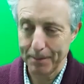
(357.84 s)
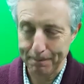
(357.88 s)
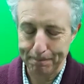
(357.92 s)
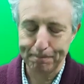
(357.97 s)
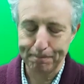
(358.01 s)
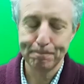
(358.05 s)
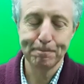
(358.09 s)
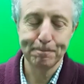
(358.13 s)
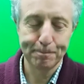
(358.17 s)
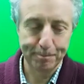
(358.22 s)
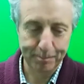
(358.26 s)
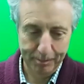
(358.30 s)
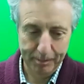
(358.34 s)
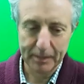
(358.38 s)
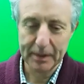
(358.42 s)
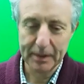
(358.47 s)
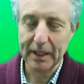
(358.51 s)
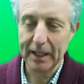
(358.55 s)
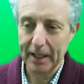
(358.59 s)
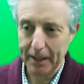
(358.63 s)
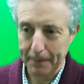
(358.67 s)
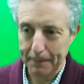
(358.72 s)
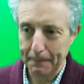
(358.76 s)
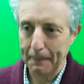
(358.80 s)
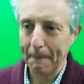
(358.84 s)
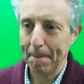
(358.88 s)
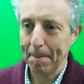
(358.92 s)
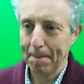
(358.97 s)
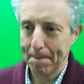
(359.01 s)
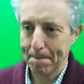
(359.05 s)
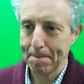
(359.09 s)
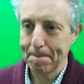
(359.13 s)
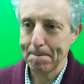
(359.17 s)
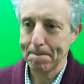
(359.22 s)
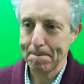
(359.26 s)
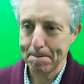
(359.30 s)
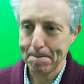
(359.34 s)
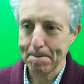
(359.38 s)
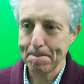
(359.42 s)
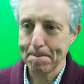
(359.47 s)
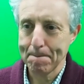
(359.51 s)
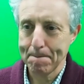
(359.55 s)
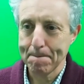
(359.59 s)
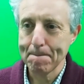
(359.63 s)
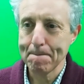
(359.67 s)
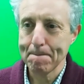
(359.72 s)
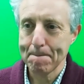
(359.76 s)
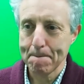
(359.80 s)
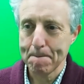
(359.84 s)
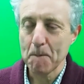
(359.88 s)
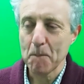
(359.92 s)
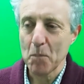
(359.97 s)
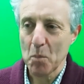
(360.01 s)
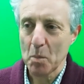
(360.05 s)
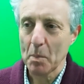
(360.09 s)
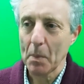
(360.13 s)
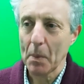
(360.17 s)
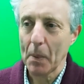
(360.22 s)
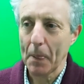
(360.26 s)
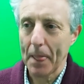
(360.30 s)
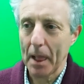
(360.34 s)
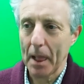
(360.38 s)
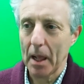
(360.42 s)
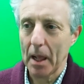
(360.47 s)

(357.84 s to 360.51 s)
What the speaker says: Function is the LDL cells, because